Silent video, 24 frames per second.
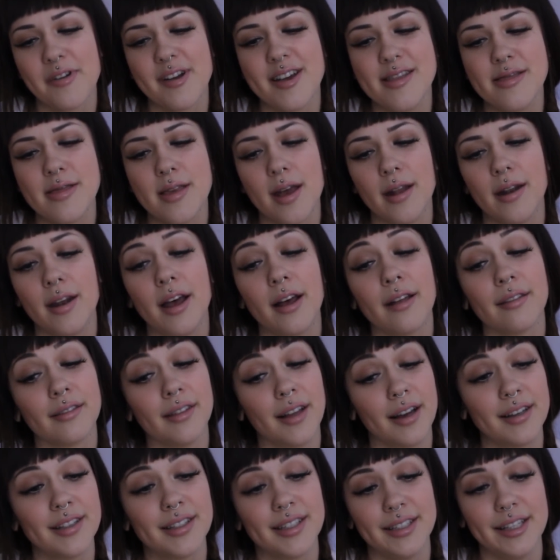And then
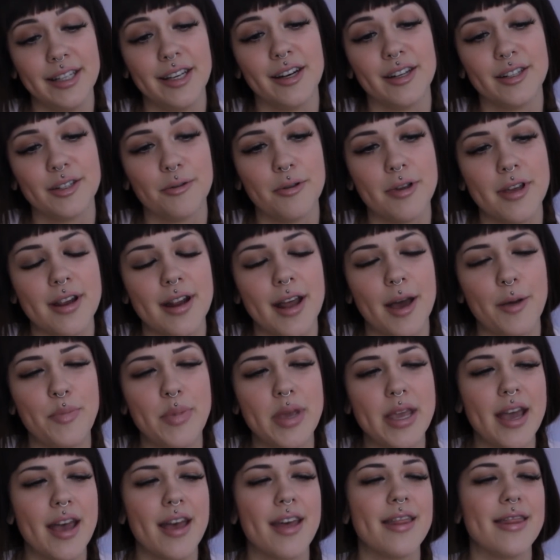Lux Neon tweeted at
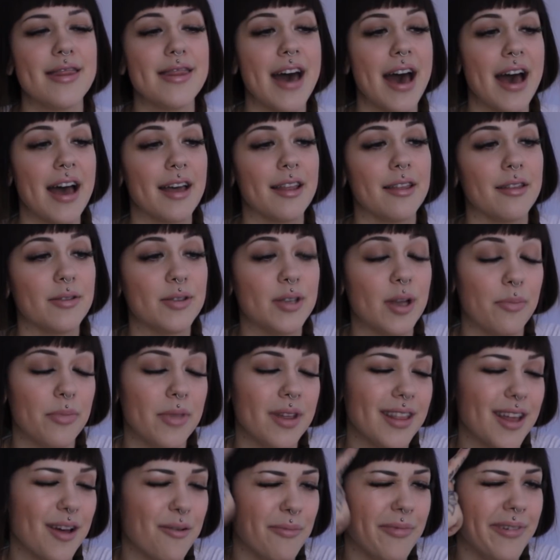me, and that's
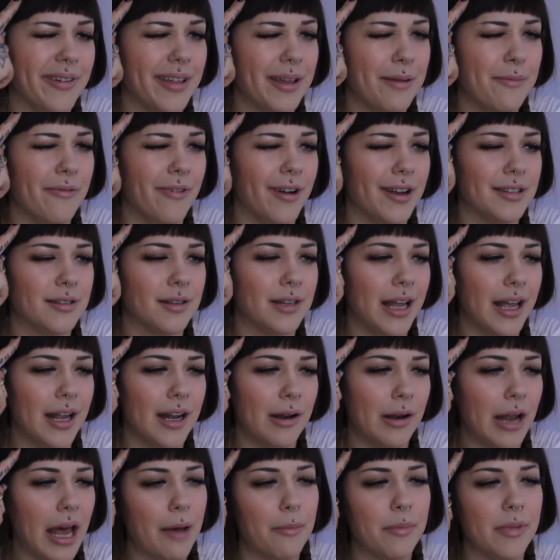something that really
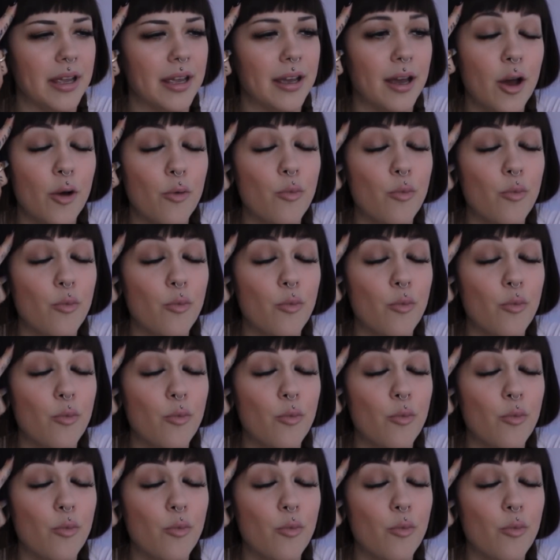resonated at me,